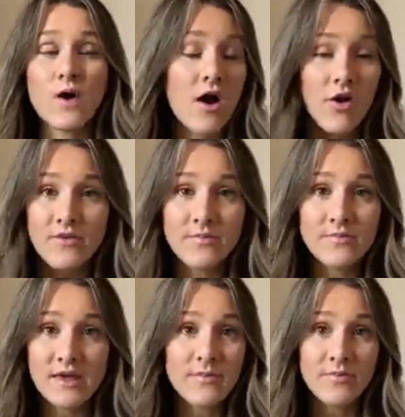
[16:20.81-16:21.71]
all the
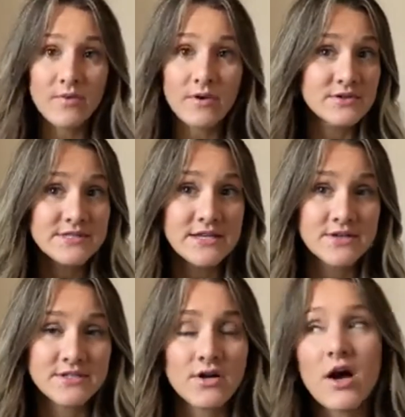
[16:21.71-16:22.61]
people, we were
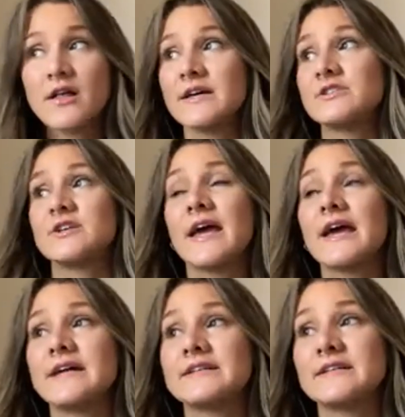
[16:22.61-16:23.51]
seniors in college,
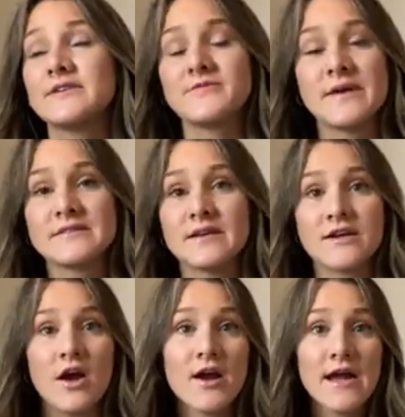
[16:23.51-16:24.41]
and it was basically
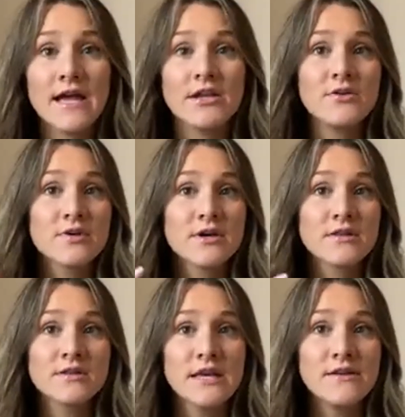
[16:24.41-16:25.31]
like, all right, you could
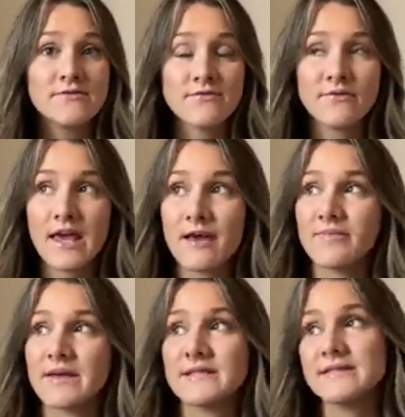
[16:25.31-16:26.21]
leave
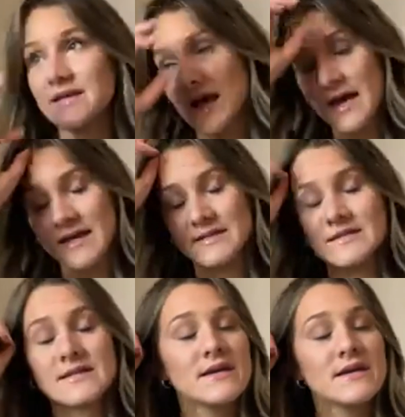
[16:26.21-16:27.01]
campus and